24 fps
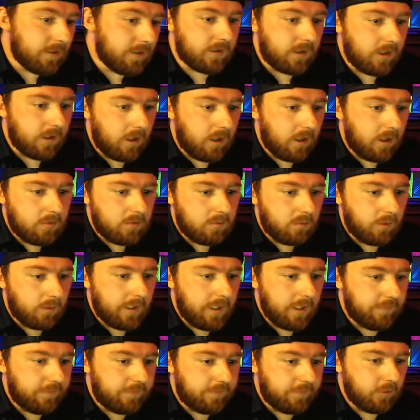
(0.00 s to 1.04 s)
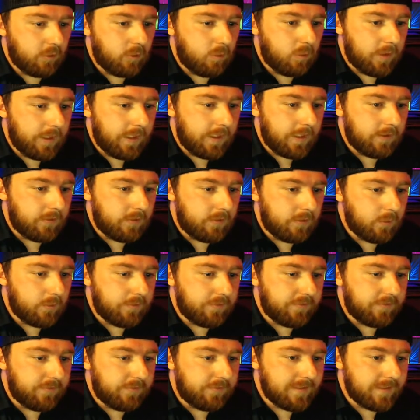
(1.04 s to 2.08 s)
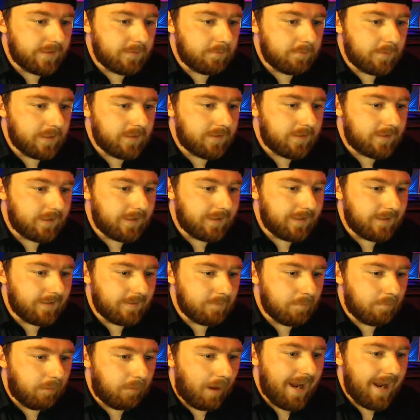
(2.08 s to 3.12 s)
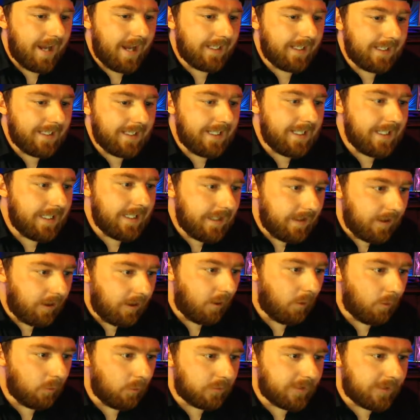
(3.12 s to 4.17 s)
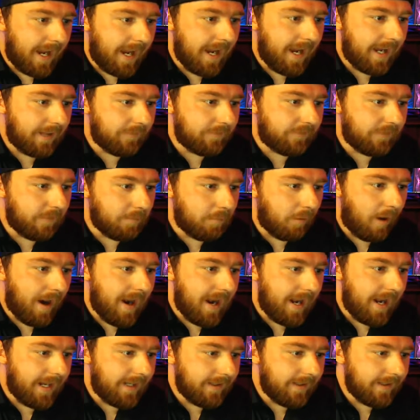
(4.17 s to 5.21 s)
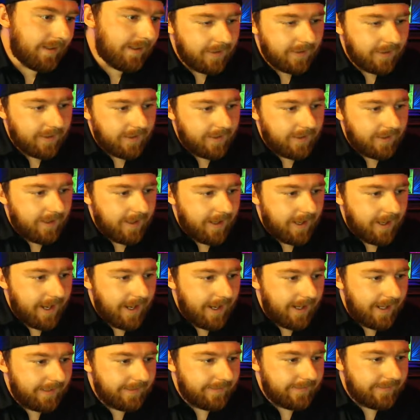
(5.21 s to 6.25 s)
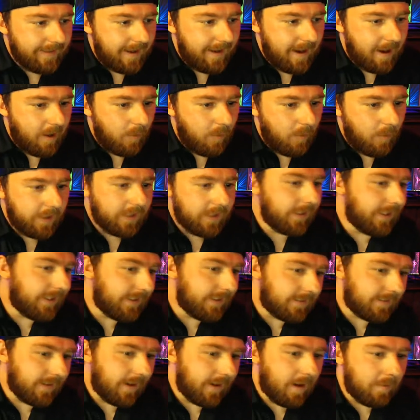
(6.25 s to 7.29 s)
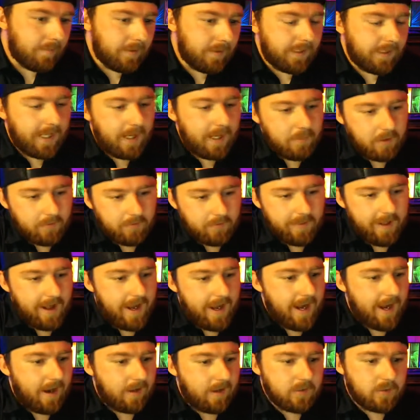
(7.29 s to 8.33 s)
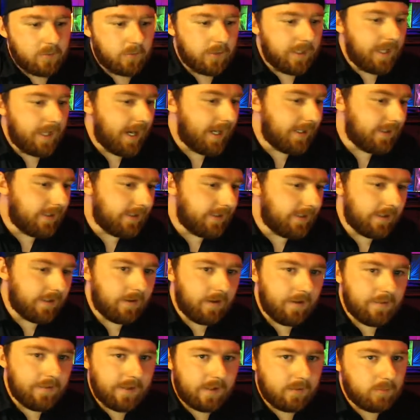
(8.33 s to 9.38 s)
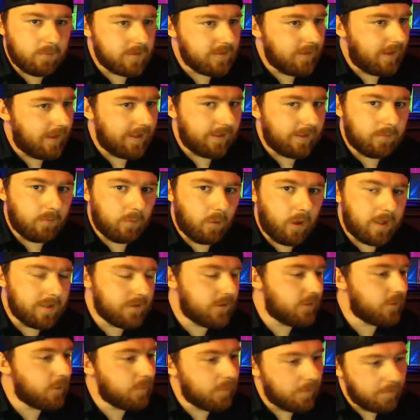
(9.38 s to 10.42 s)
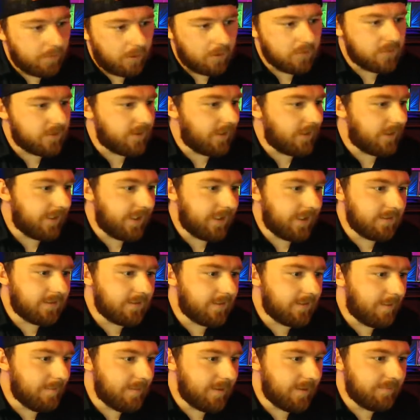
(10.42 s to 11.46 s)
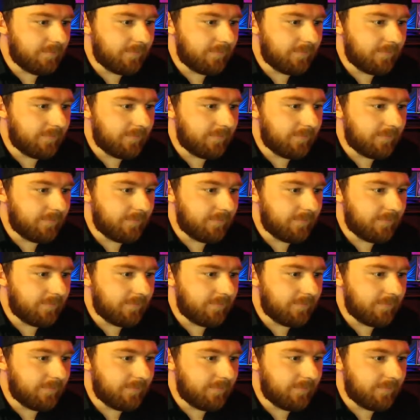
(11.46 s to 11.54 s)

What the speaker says: ago when he flew in to visit Mr. Brad Lee, old Tad for Brad. And we linked up. He came over to the house. We had dinner. I think it was like, what, Super Bowl Sunday or something?